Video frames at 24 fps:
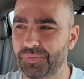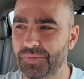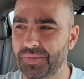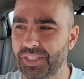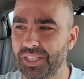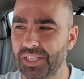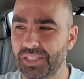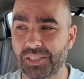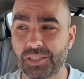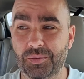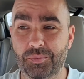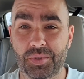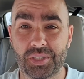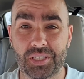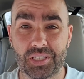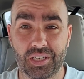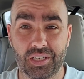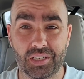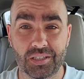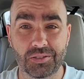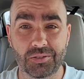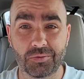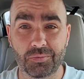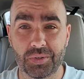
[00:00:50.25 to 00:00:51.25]
Is it
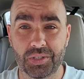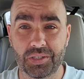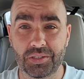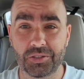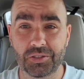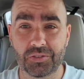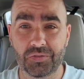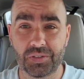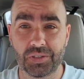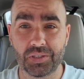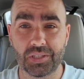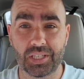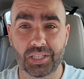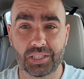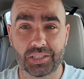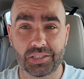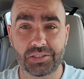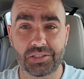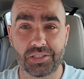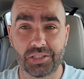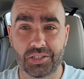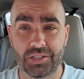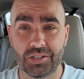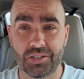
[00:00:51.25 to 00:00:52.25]
because windows feel like a
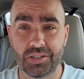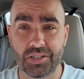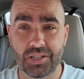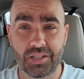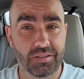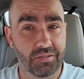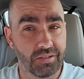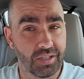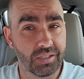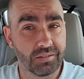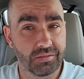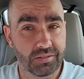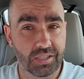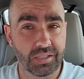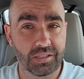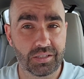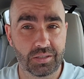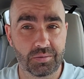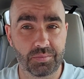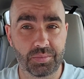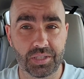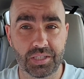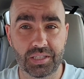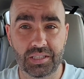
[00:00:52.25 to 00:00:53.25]
security threat? That
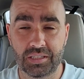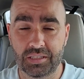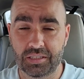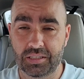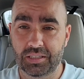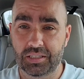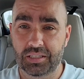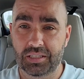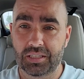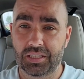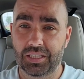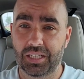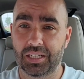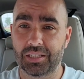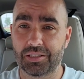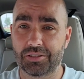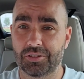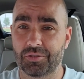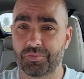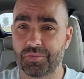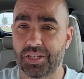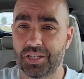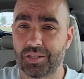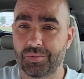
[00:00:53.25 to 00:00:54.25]
could be. And
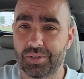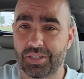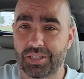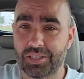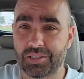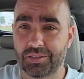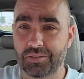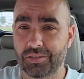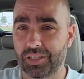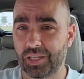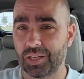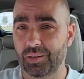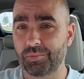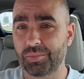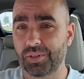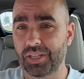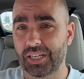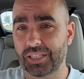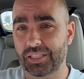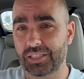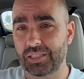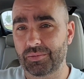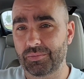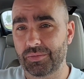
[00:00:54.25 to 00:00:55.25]
so maybe, kind of
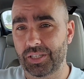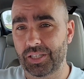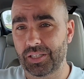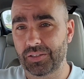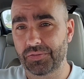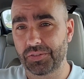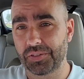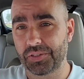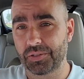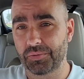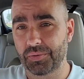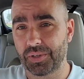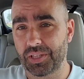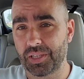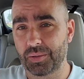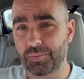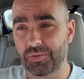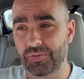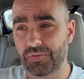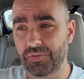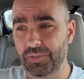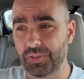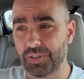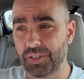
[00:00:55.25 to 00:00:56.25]
blocking them off is the way they
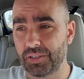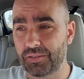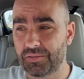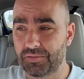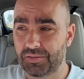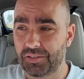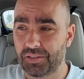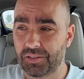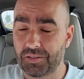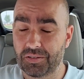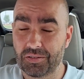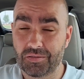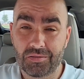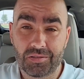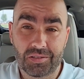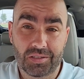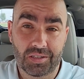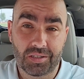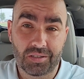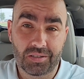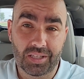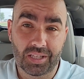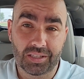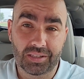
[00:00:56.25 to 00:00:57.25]
prefer it. Or is
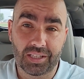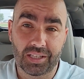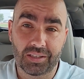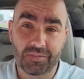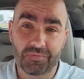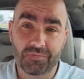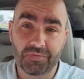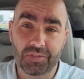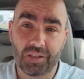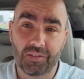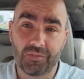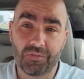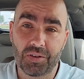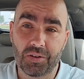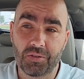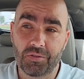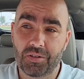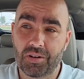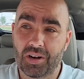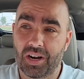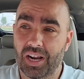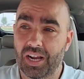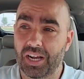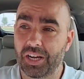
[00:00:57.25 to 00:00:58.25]
it that they view
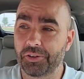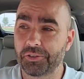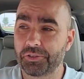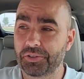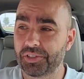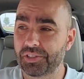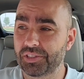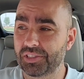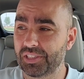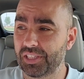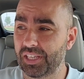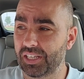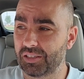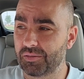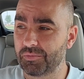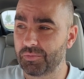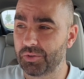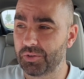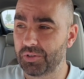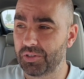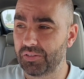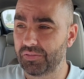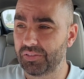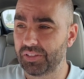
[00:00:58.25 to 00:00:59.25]
their house as like
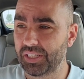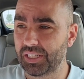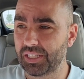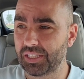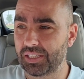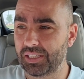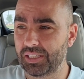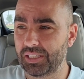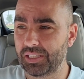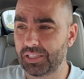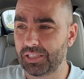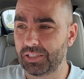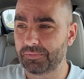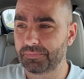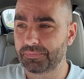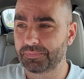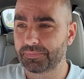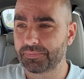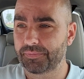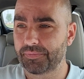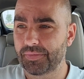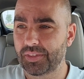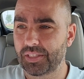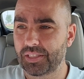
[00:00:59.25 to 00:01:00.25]
more of like
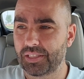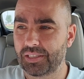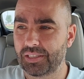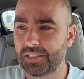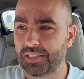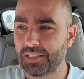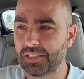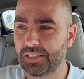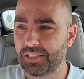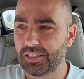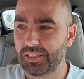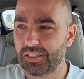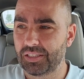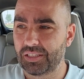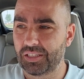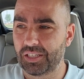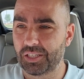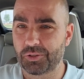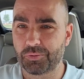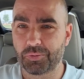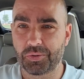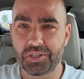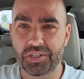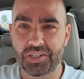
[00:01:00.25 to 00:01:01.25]

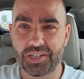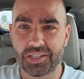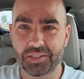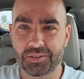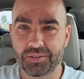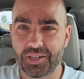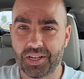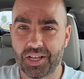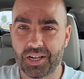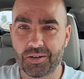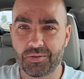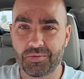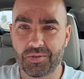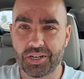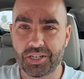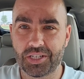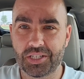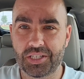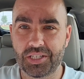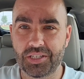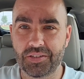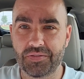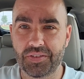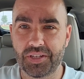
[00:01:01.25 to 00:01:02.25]
it's where you hunker down and watch
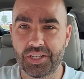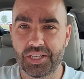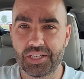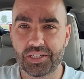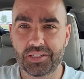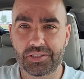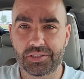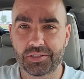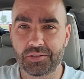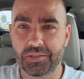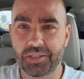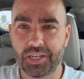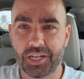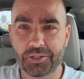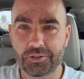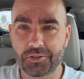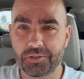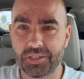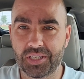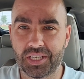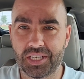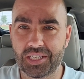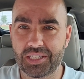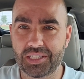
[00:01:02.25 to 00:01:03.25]
TV, and so natural
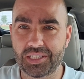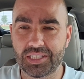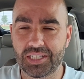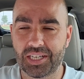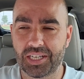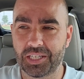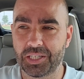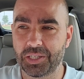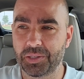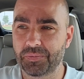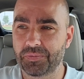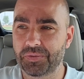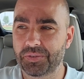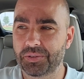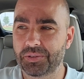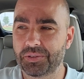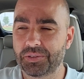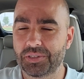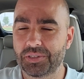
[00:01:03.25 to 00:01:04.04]
light is not helpful?